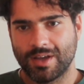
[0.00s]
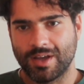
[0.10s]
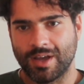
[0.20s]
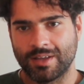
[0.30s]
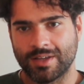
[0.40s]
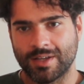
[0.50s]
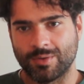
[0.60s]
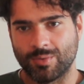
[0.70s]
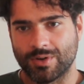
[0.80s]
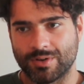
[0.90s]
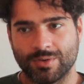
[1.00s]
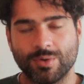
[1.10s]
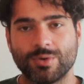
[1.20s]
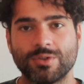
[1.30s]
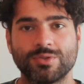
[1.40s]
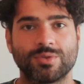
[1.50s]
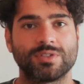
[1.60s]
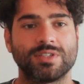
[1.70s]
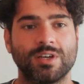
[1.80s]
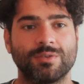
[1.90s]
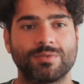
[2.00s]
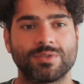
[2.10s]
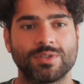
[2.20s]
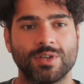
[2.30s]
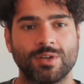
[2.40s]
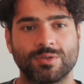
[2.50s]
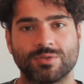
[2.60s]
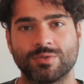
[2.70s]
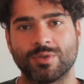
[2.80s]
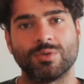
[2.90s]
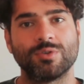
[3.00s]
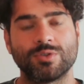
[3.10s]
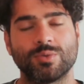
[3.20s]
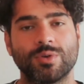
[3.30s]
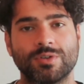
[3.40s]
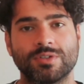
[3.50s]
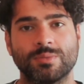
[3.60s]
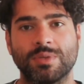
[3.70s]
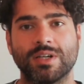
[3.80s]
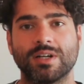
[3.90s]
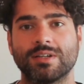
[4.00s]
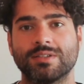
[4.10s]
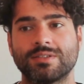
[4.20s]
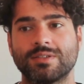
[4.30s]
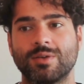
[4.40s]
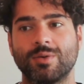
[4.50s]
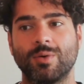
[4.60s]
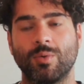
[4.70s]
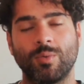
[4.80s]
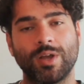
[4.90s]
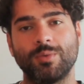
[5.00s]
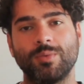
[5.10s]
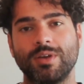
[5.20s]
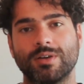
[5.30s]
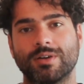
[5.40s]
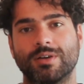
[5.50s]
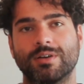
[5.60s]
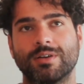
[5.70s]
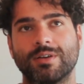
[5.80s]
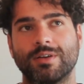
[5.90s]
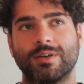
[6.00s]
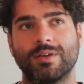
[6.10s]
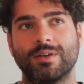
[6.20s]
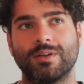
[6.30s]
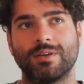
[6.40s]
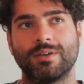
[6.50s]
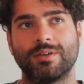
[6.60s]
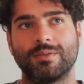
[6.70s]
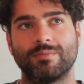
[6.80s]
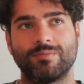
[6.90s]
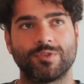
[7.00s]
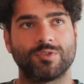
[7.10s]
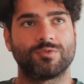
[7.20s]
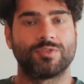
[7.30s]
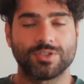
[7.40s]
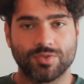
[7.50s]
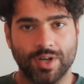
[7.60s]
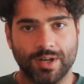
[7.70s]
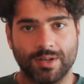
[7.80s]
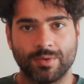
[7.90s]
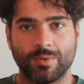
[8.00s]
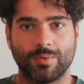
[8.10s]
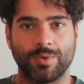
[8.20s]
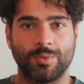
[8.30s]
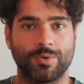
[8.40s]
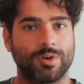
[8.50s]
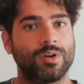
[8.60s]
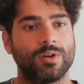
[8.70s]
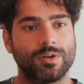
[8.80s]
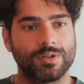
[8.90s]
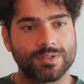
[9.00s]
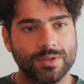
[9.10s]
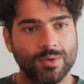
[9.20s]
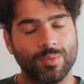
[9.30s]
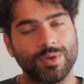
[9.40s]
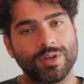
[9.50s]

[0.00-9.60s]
And then we're no good to ourselves and also no good to others, because when we are frustrated, when we're hurt, we